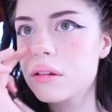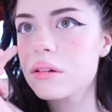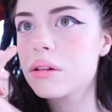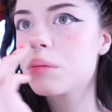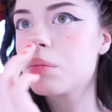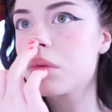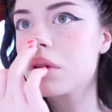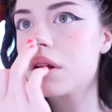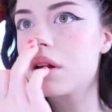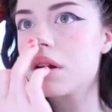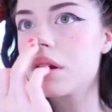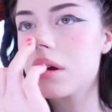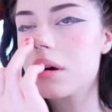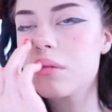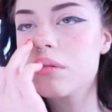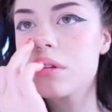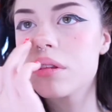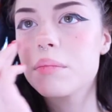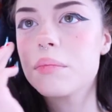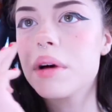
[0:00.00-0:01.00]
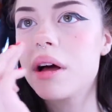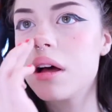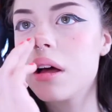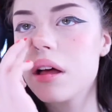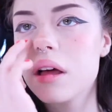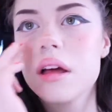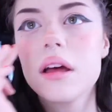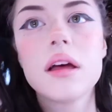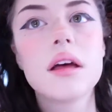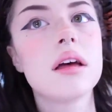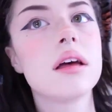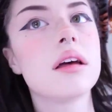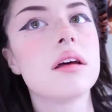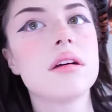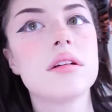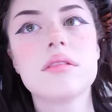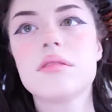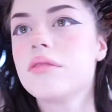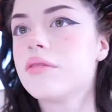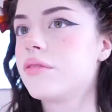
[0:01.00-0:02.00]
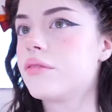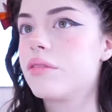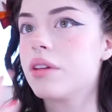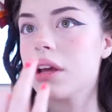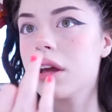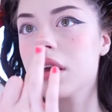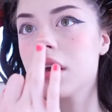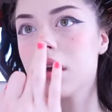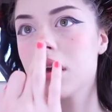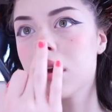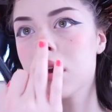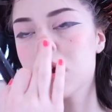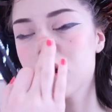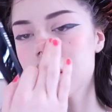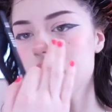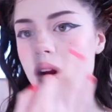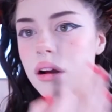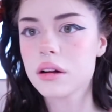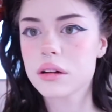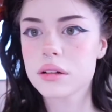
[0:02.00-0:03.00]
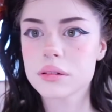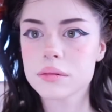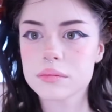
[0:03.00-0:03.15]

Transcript: Just blend it out with my finger,